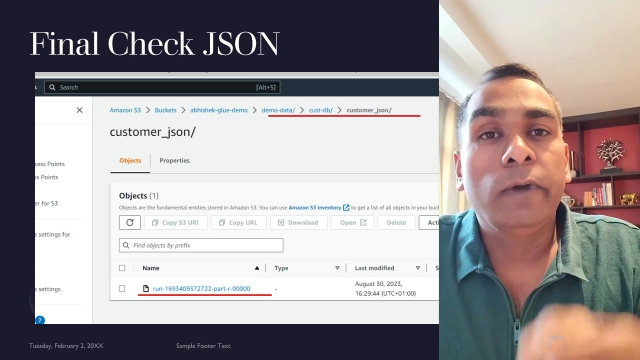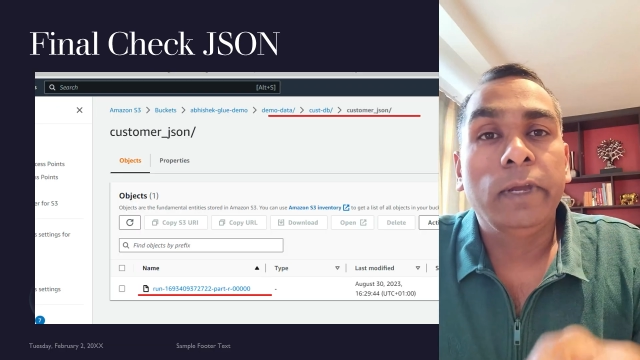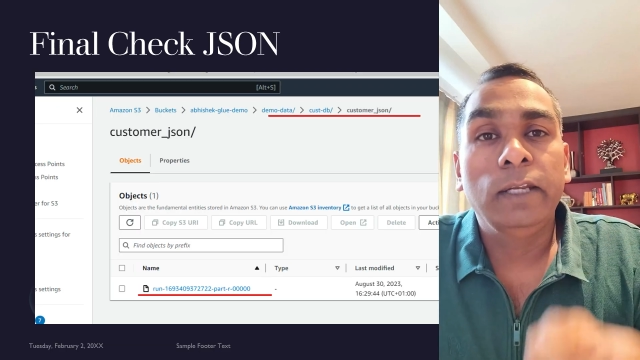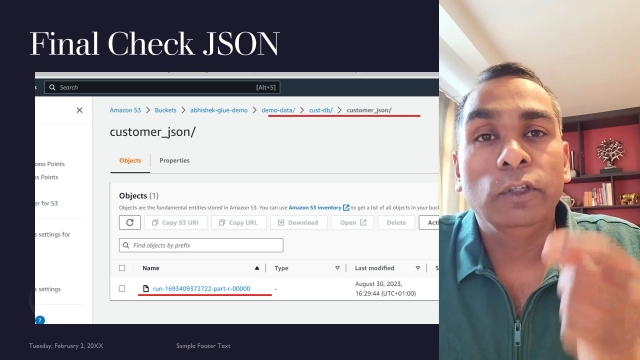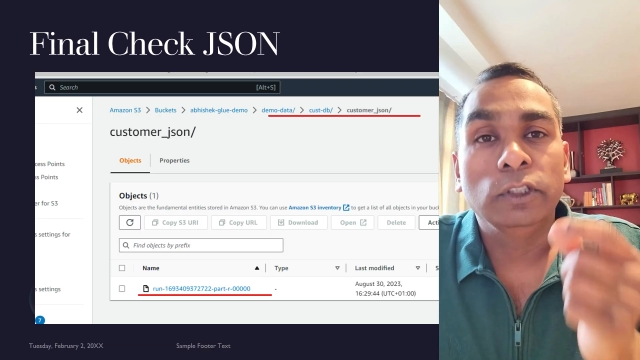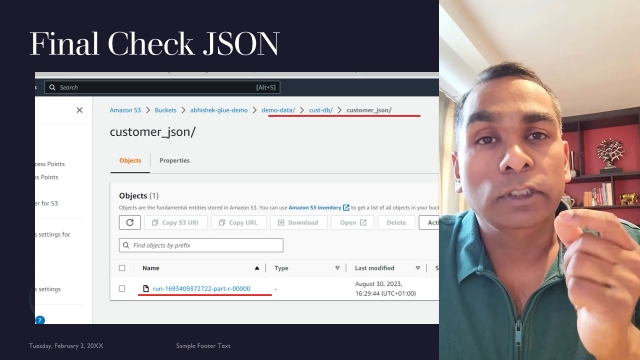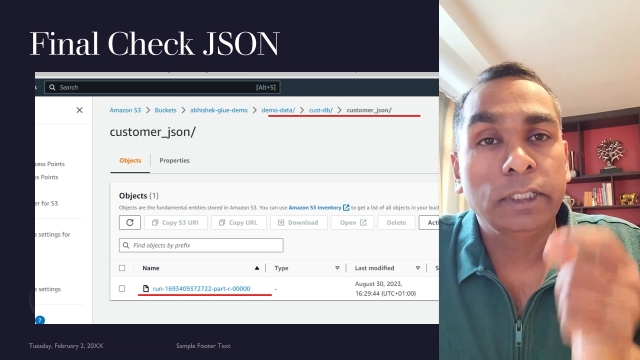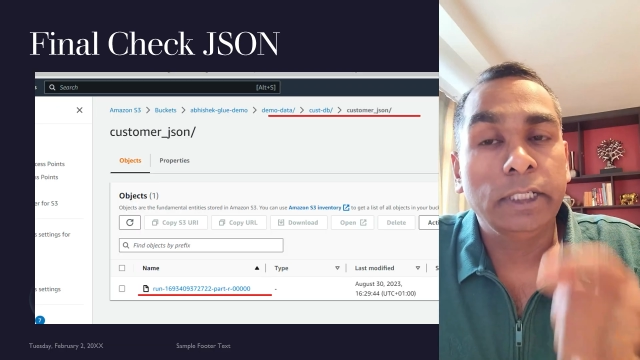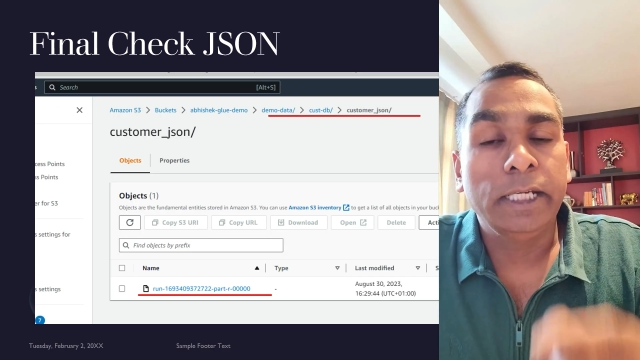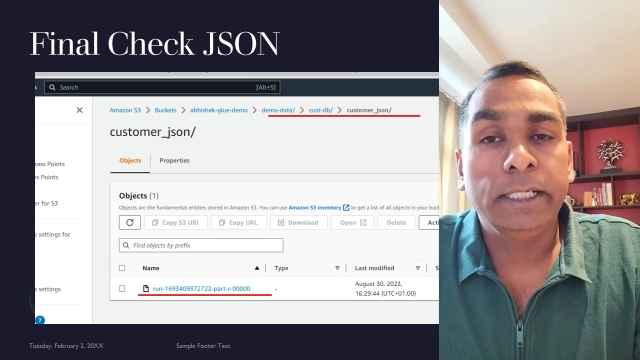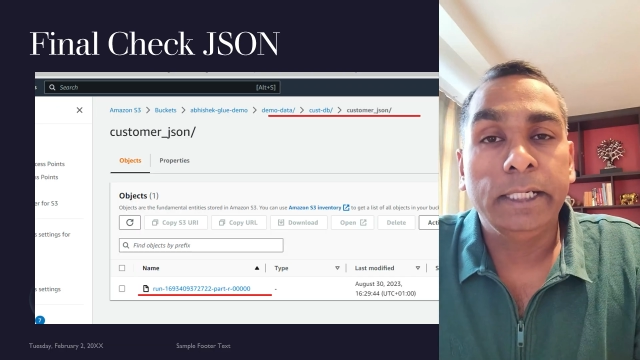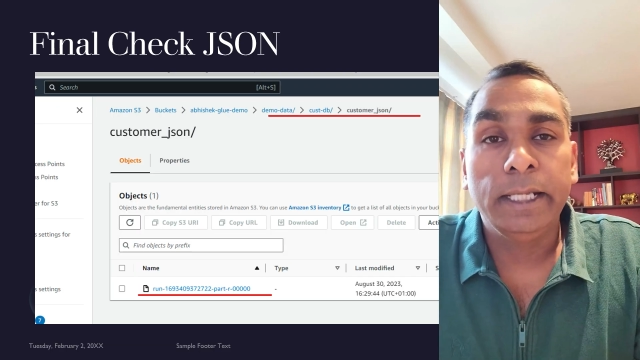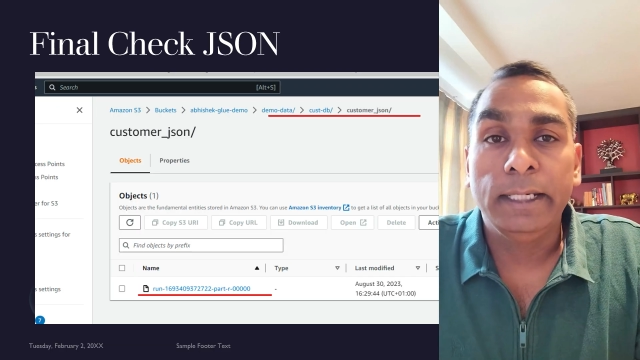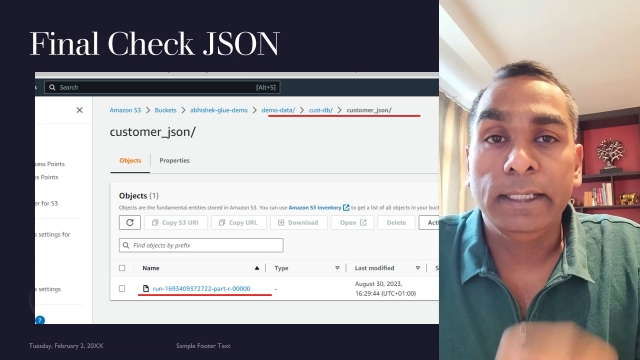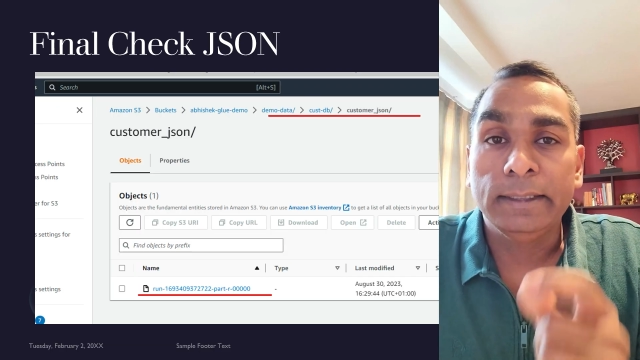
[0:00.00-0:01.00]
file was
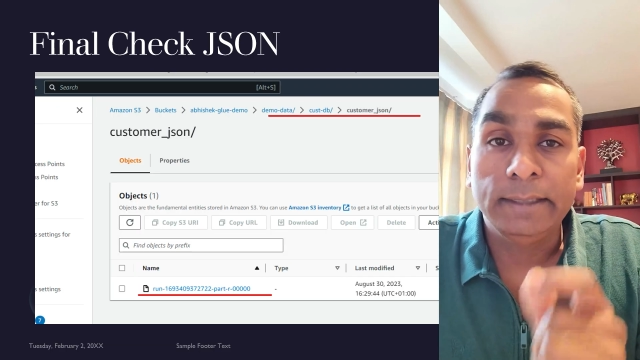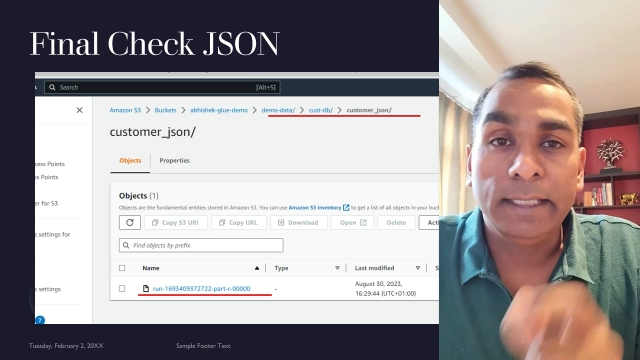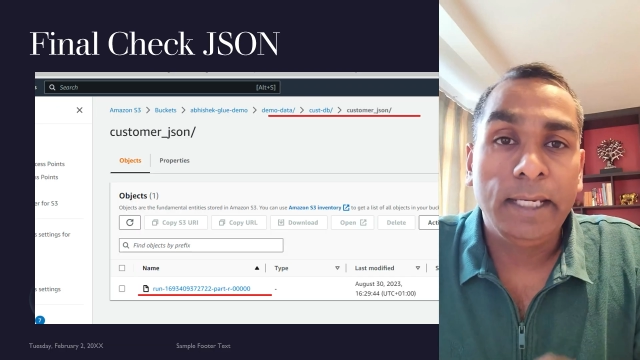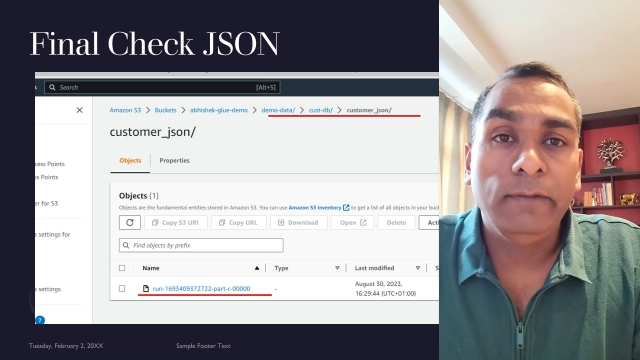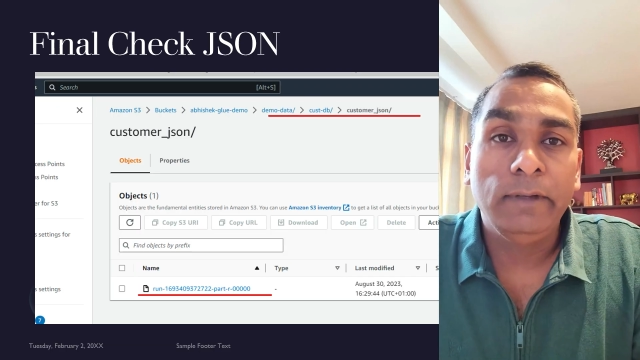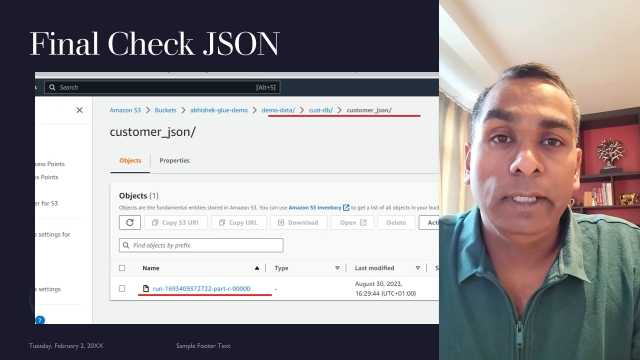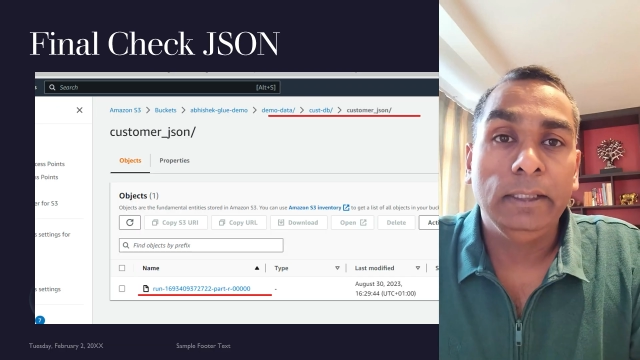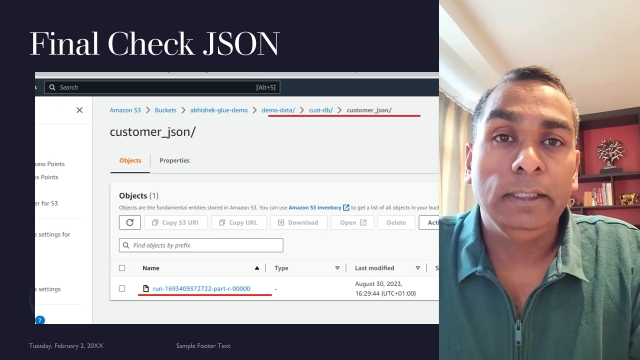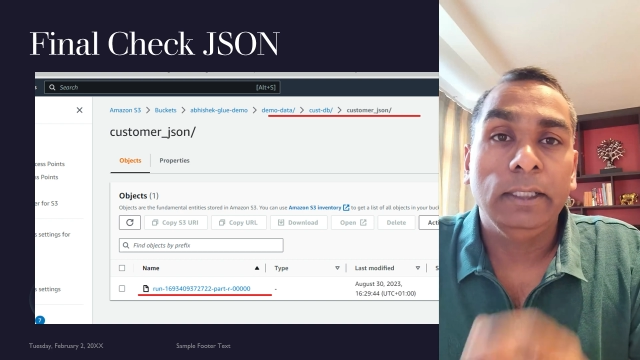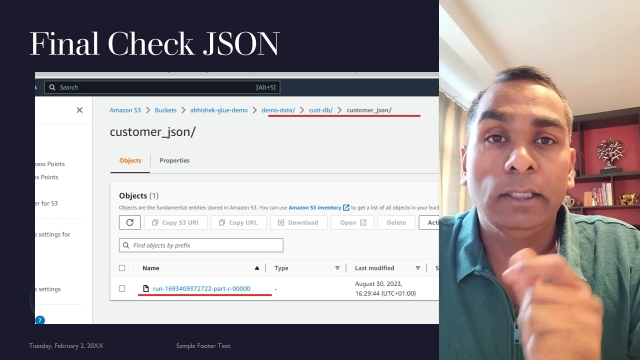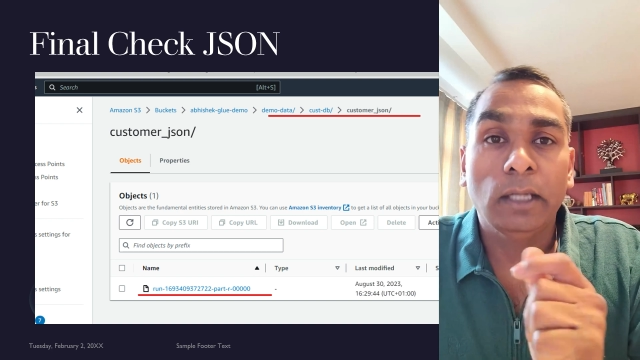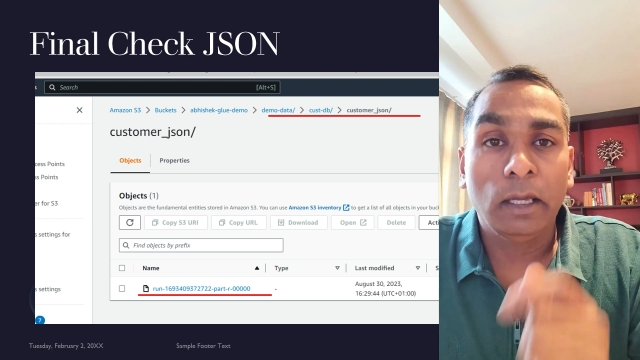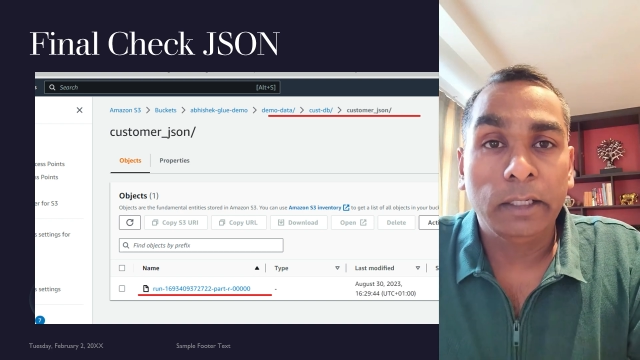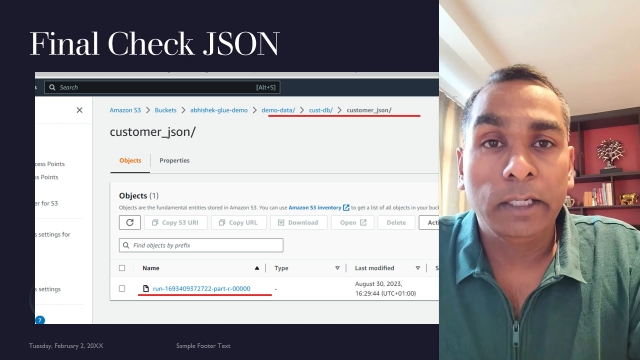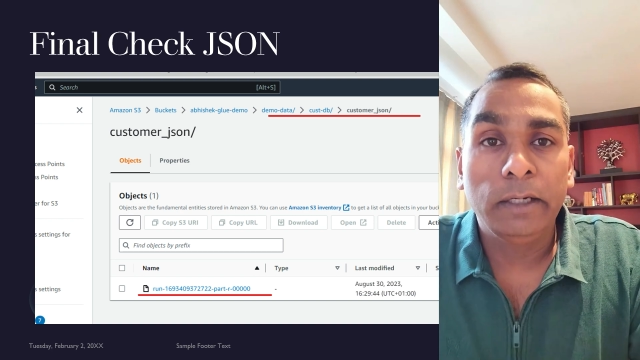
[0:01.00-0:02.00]
created and saved in the
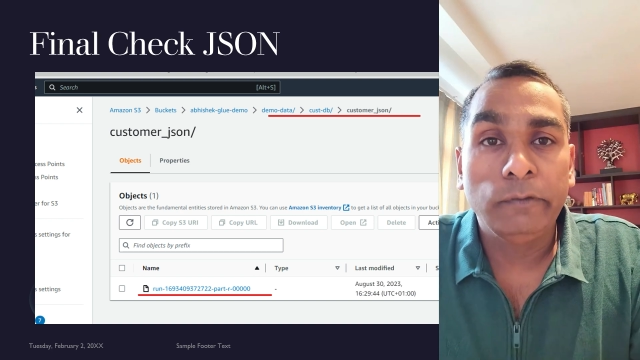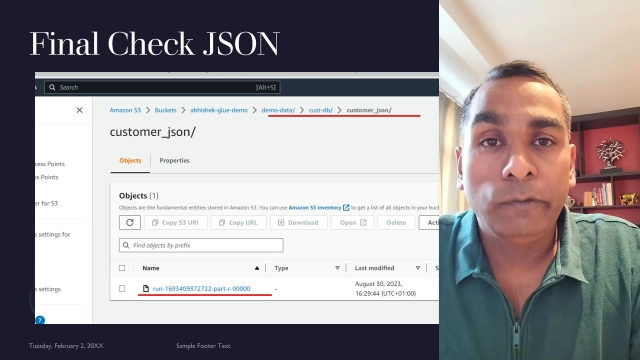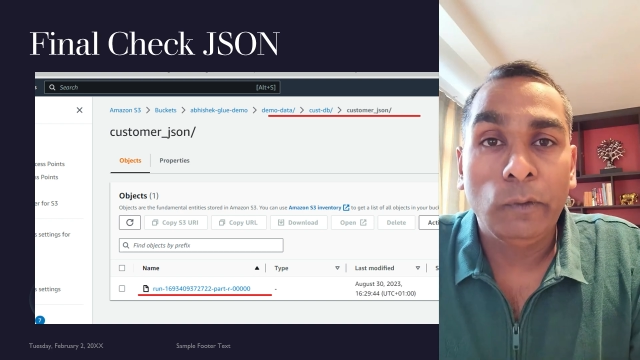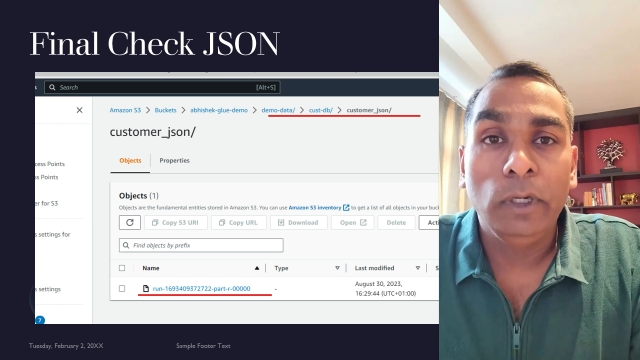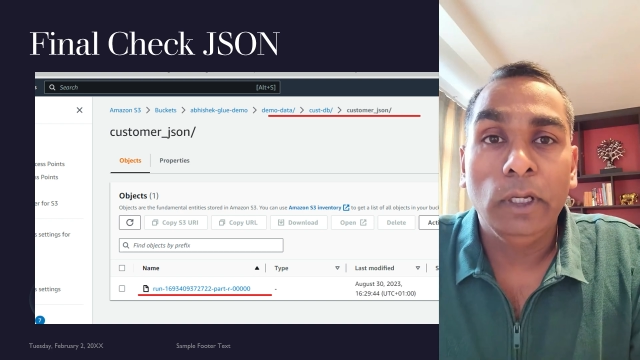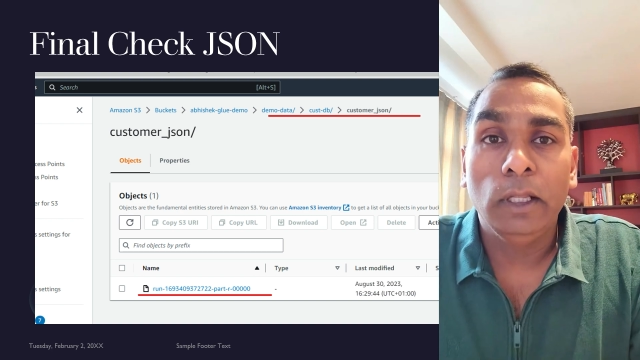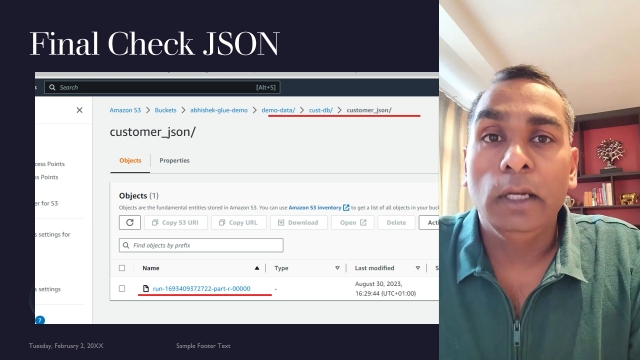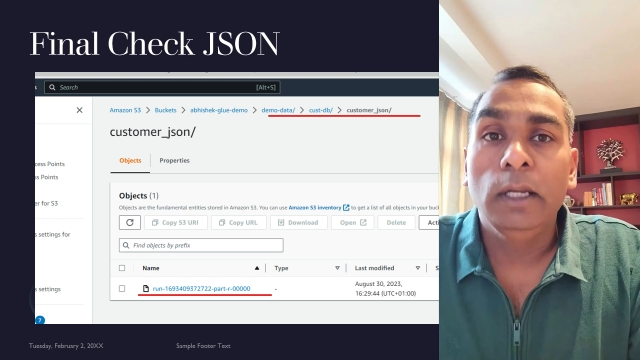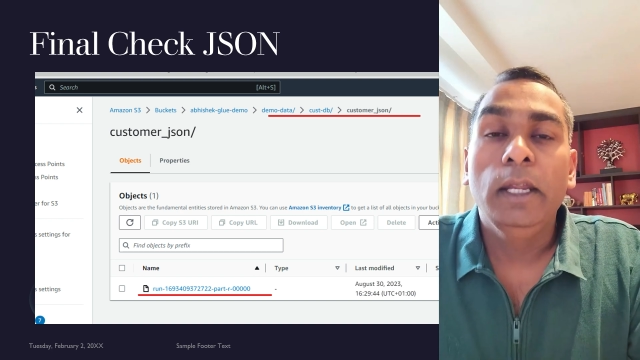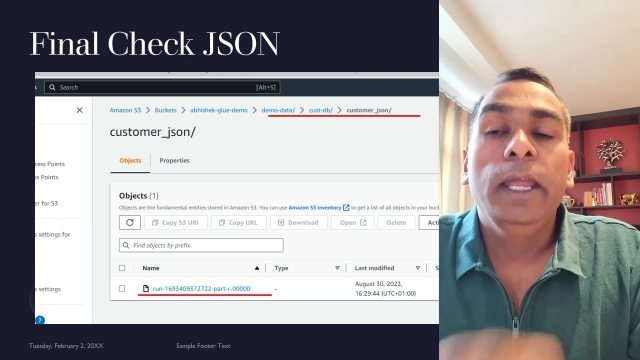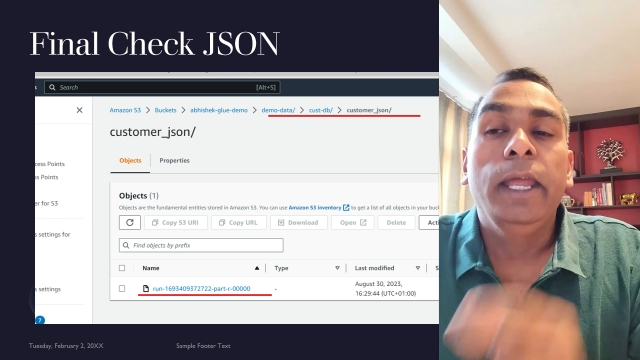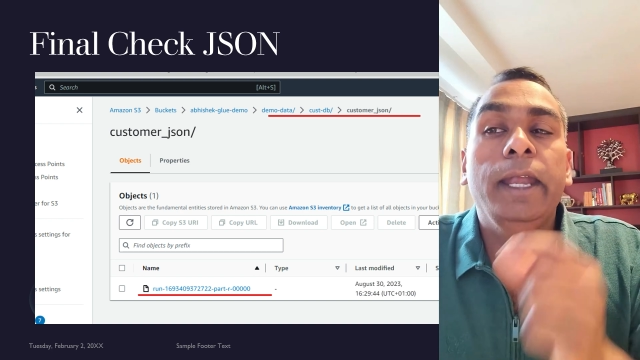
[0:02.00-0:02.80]
target folder